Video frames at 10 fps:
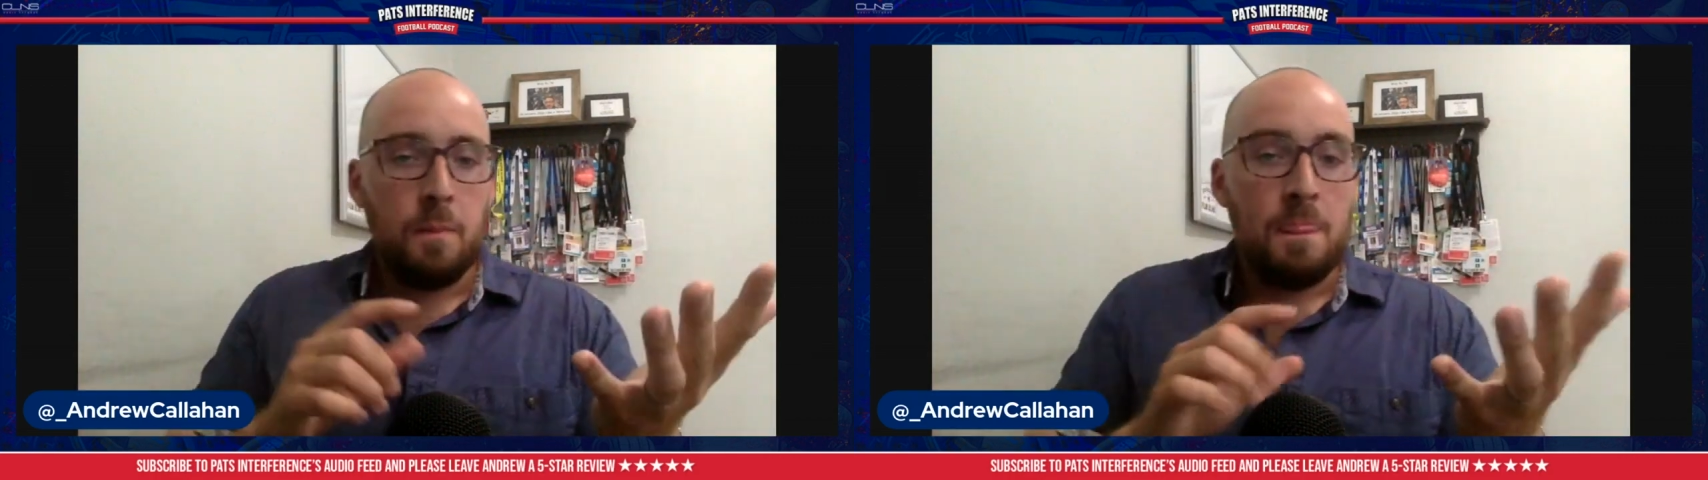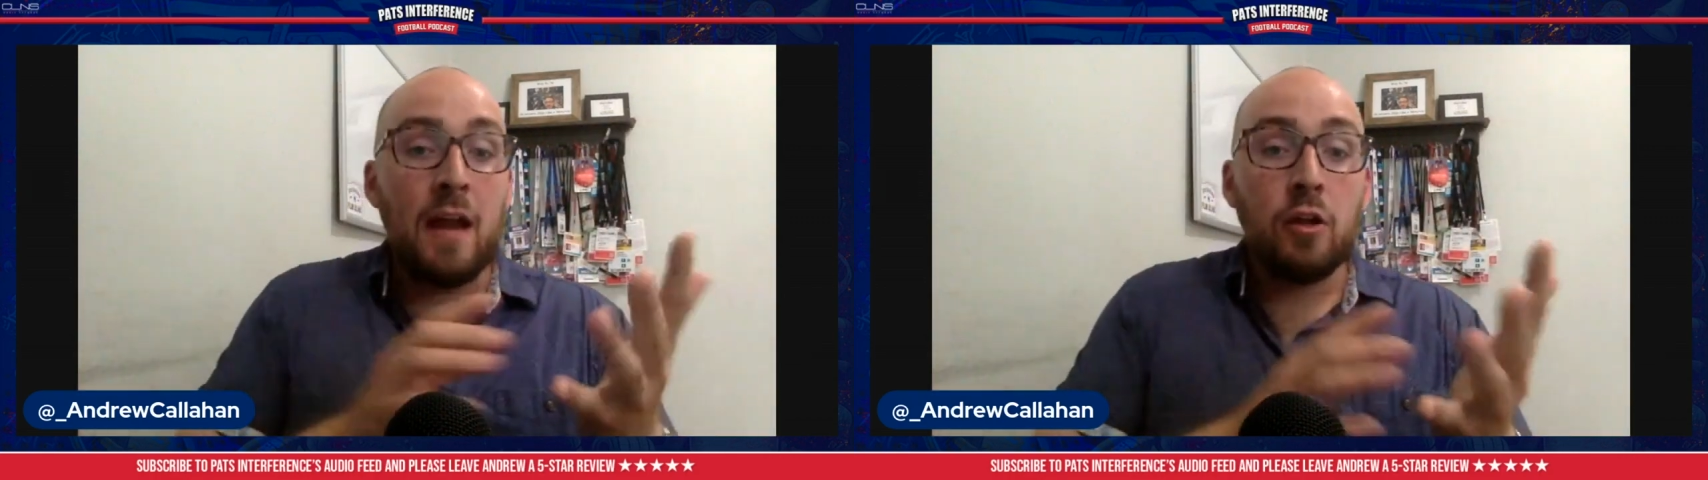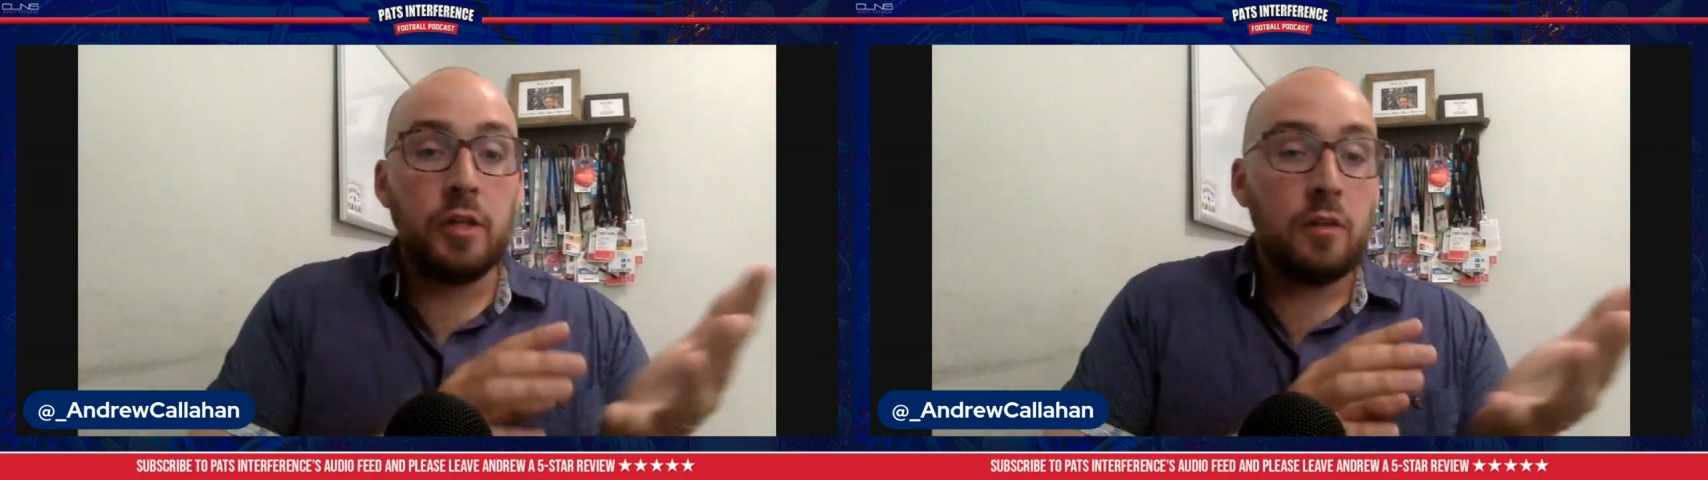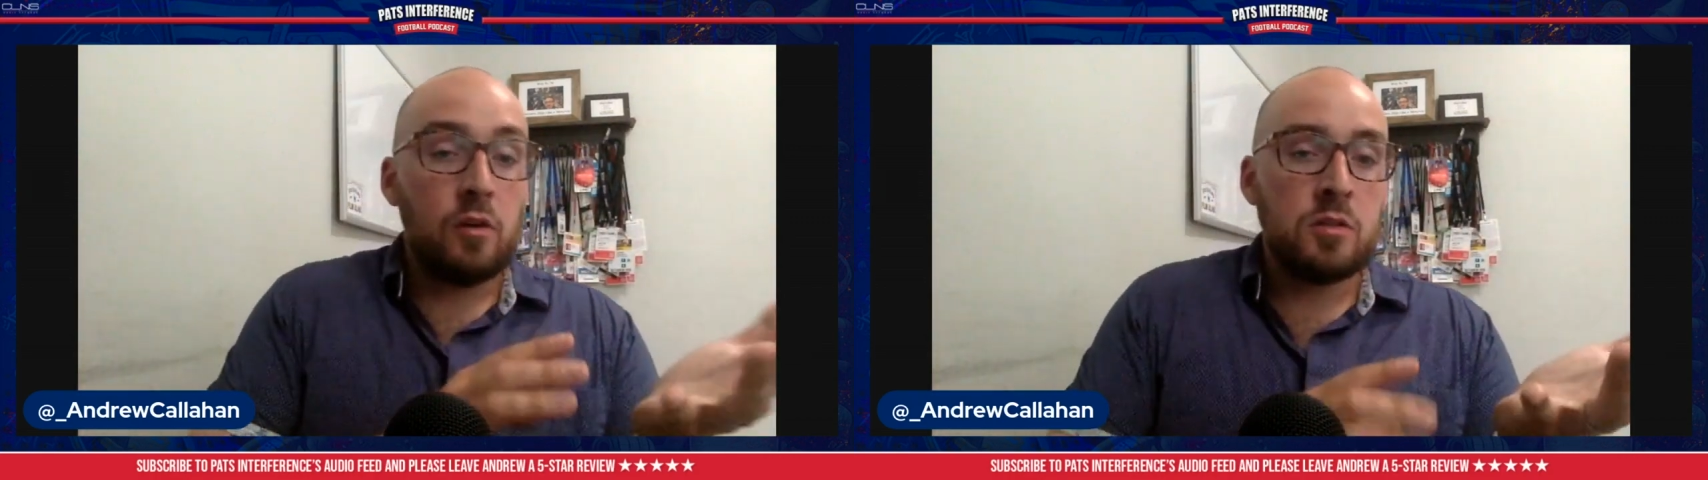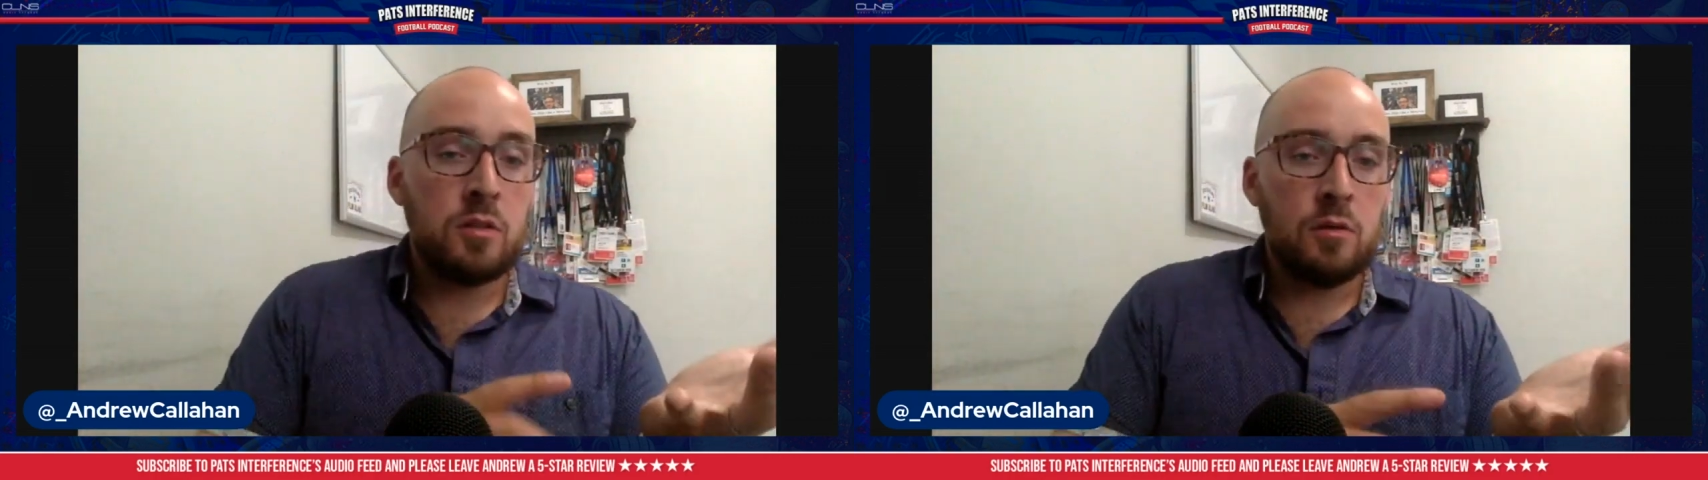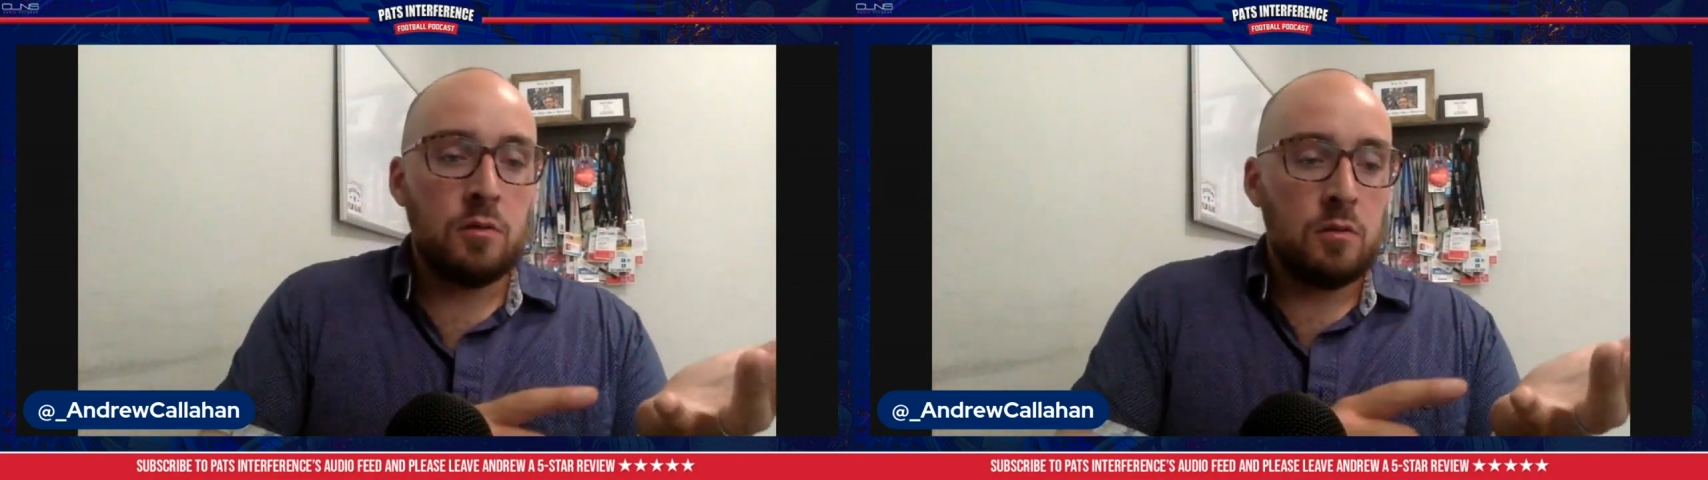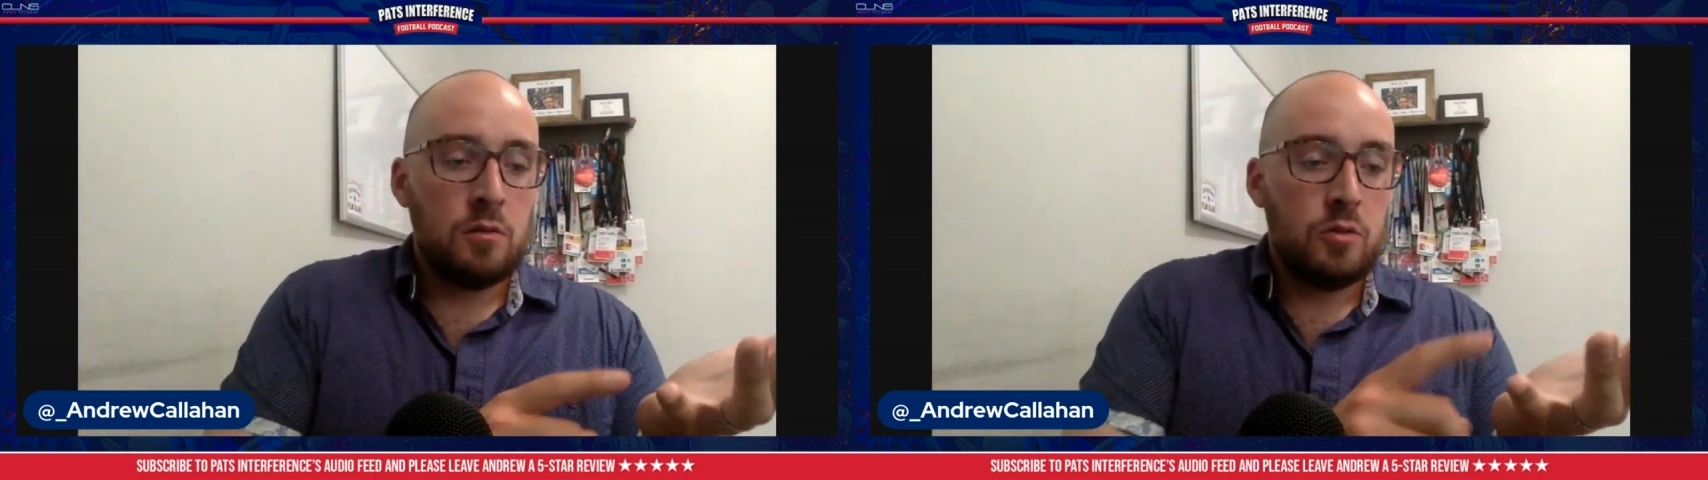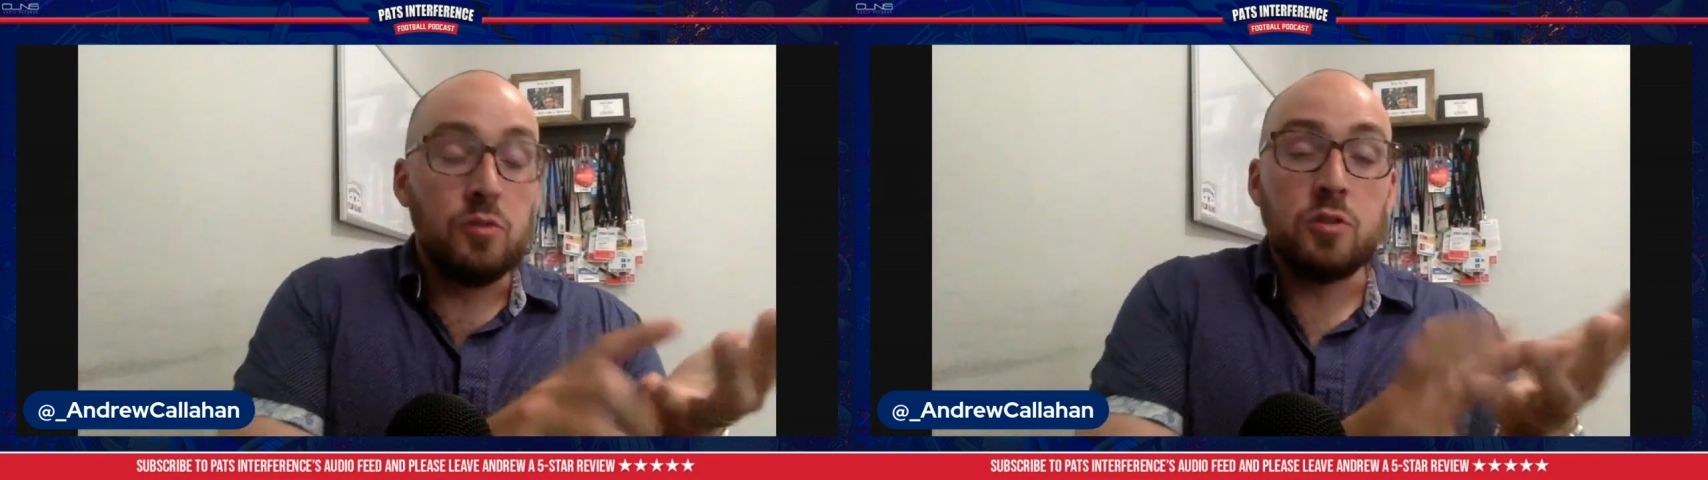Not only those two,
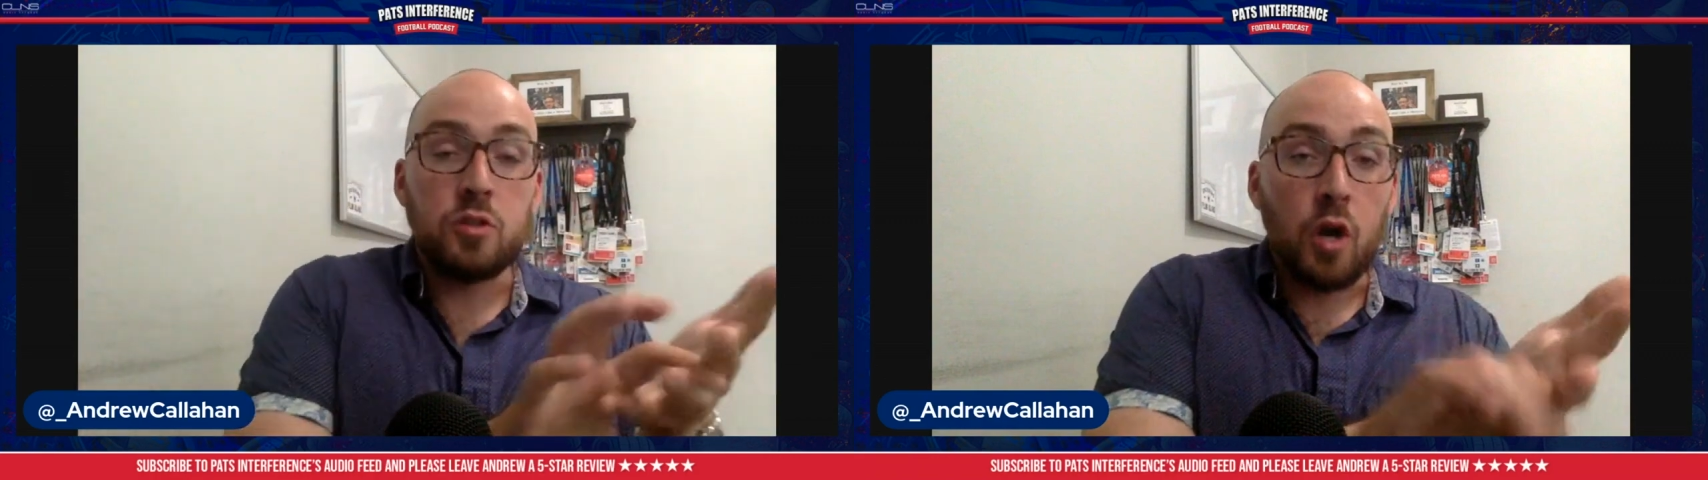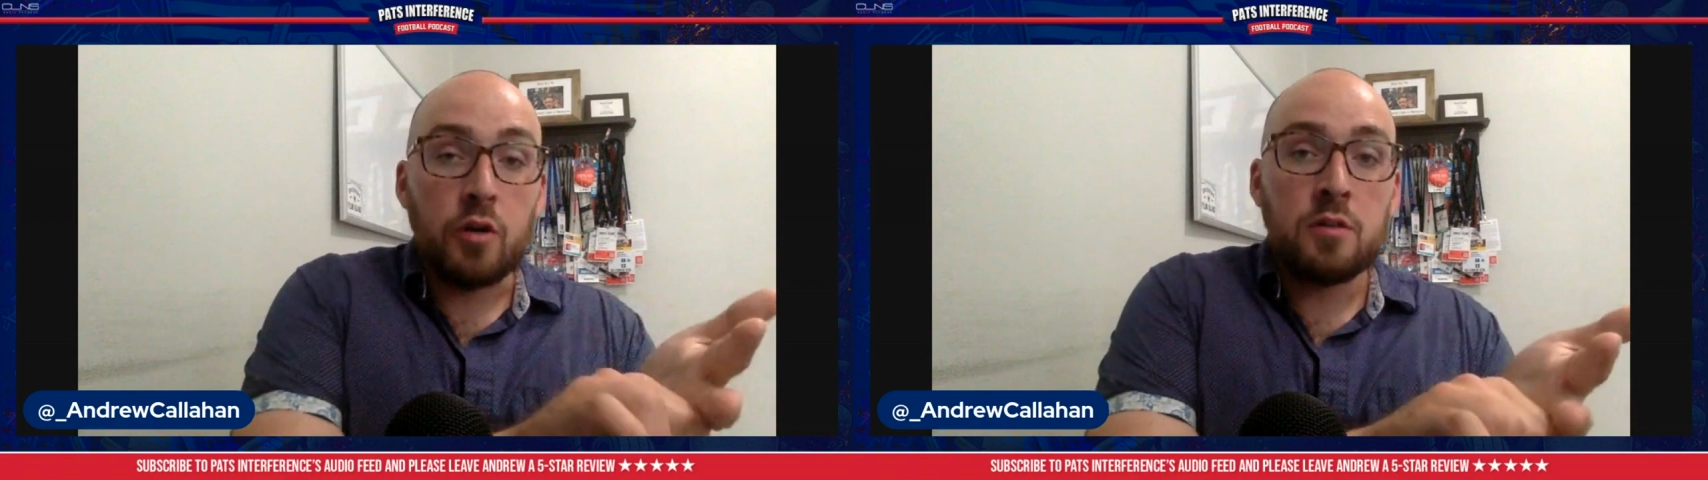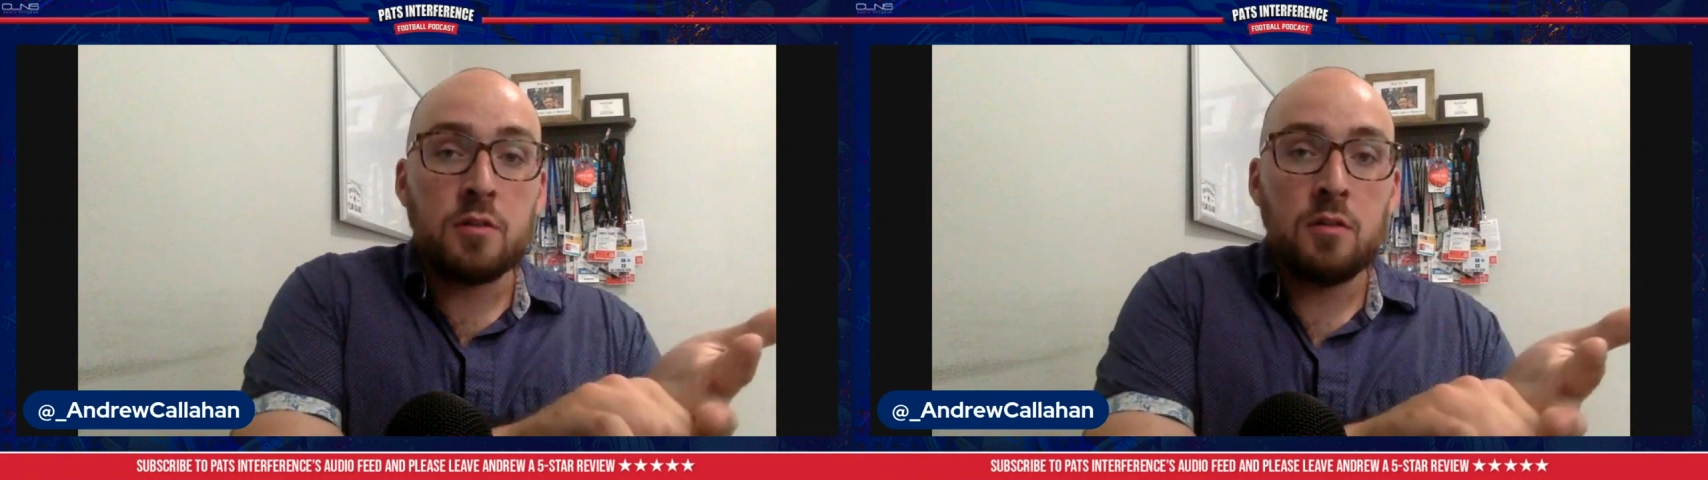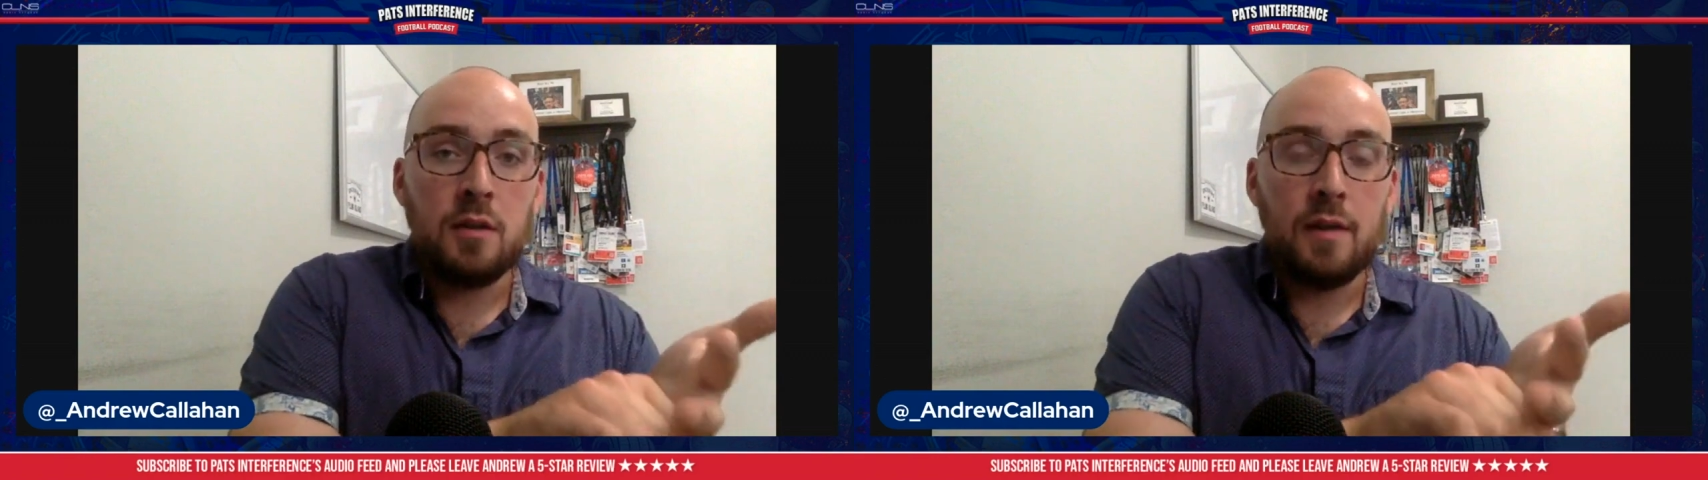two starters.